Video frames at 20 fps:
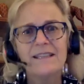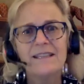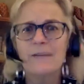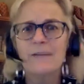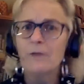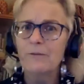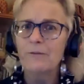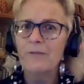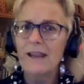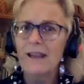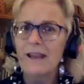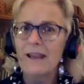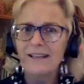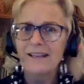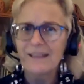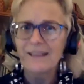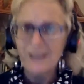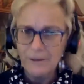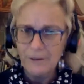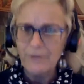They weren't
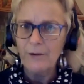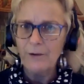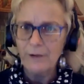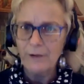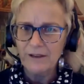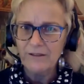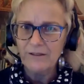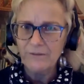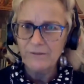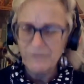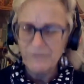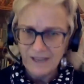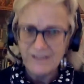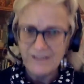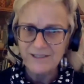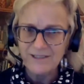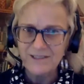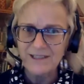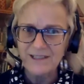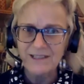writing heroic
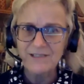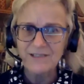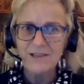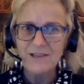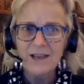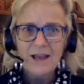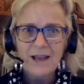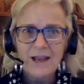fantasies,